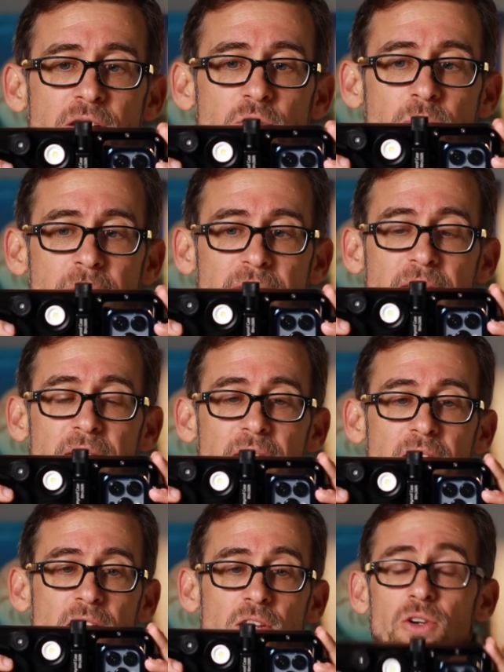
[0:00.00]
you're back
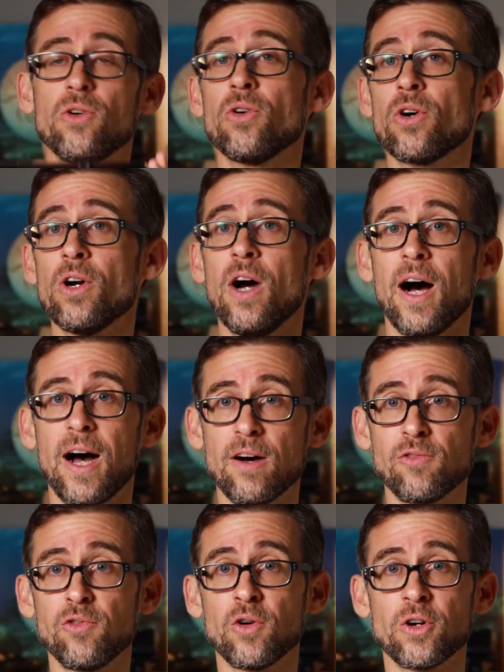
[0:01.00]
in your
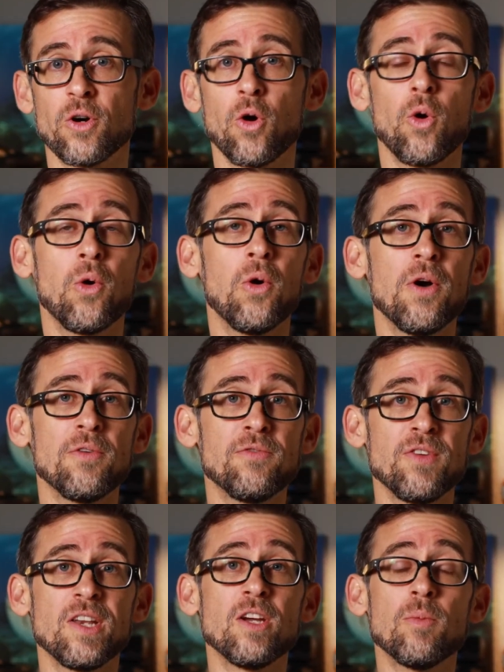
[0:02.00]
photo or
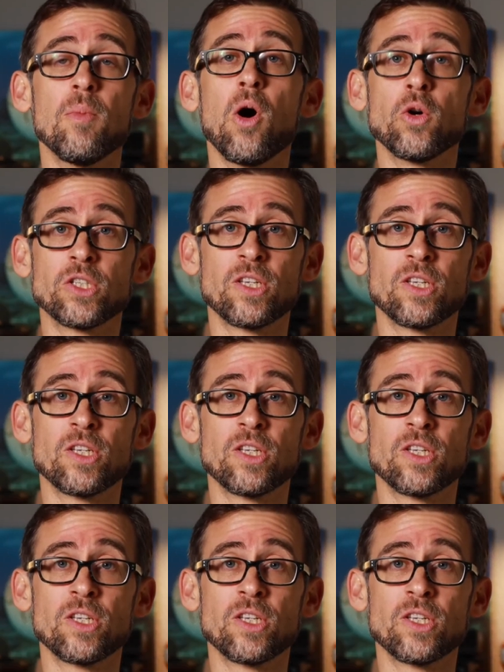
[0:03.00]
video mode,